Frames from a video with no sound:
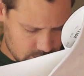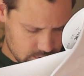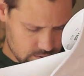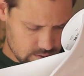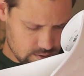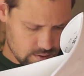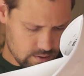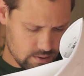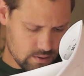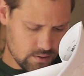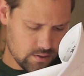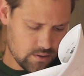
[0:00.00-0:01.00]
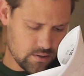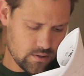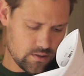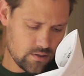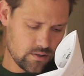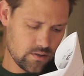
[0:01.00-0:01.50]

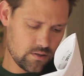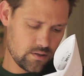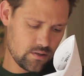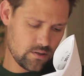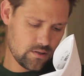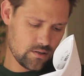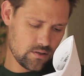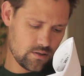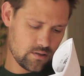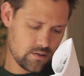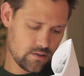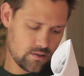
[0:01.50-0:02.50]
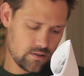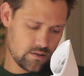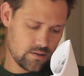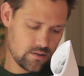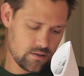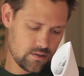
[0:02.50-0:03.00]

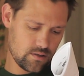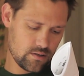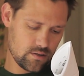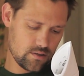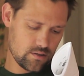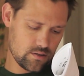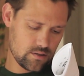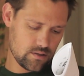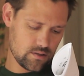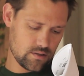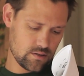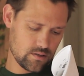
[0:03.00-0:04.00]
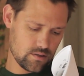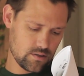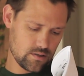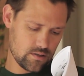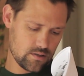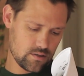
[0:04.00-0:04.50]

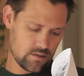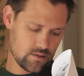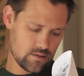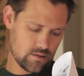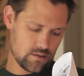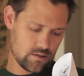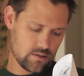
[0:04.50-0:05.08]
[no speech]